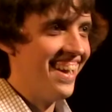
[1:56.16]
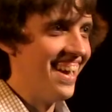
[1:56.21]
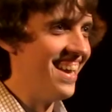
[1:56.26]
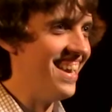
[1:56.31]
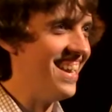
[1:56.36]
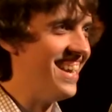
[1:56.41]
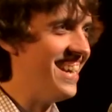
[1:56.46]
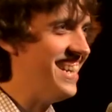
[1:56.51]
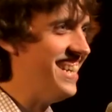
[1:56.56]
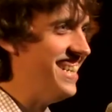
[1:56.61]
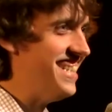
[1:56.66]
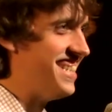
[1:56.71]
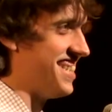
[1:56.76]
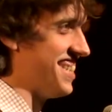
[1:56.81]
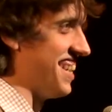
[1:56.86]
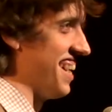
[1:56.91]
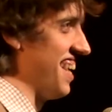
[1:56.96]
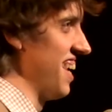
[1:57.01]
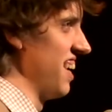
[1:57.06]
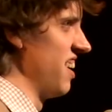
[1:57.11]
And he
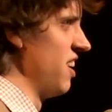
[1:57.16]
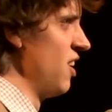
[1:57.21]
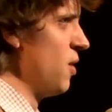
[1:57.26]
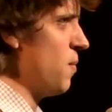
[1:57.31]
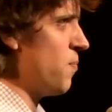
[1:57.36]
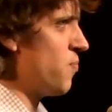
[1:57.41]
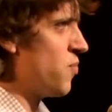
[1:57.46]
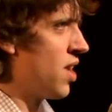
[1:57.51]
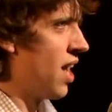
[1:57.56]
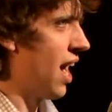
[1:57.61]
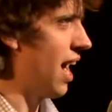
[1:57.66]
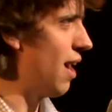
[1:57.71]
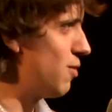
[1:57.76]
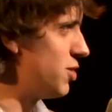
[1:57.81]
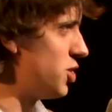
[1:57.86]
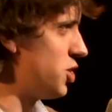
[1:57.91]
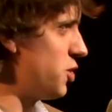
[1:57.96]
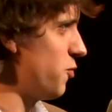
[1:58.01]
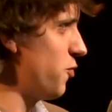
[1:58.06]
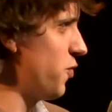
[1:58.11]
said, "How
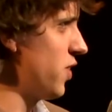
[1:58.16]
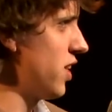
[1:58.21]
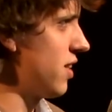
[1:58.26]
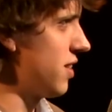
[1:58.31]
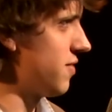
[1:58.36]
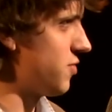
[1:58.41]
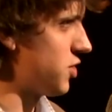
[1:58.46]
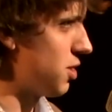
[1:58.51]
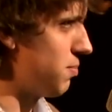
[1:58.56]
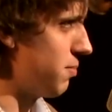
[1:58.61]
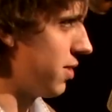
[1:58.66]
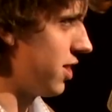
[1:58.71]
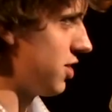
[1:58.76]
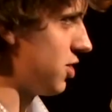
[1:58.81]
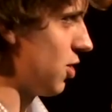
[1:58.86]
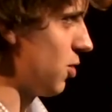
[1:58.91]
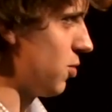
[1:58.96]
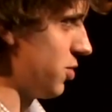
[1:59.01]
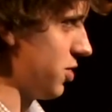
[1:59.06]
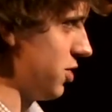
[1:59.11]
would you feel if somebody
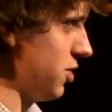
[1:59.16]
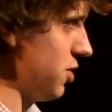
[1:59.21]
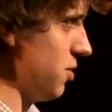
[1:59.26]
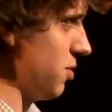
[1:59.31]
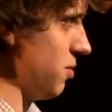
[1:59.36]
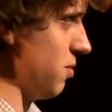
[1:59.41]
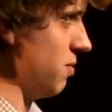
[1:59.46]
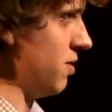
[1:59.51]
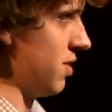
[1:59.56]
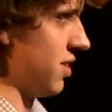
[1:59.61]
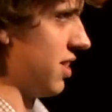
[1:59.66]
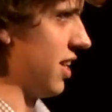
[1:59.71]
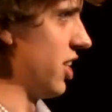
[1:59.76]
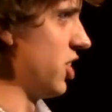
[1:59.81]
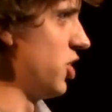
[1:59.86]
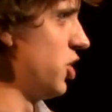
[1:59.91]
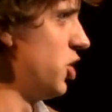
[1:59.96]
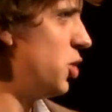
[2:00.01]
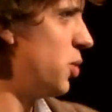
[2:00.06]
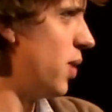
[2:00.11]
told you that
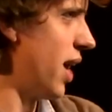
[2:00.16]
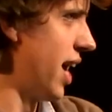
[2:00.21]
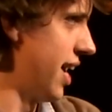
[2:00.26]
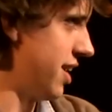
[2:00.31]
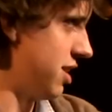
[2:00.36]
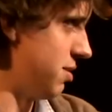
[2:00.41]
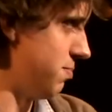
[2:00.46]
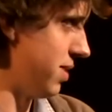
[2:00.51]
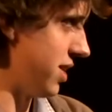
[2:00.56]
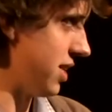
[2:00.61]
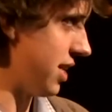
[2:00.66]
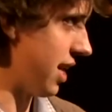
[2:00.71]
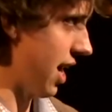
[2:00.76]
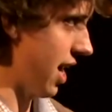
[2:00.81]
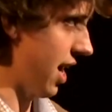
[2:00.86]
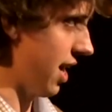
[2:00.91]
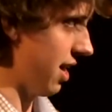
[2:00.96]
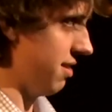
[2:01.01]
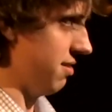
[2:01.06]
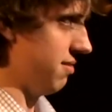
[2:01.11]
you had to be
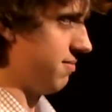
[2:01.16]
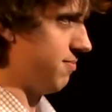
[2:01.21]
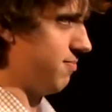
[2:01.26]
gay?"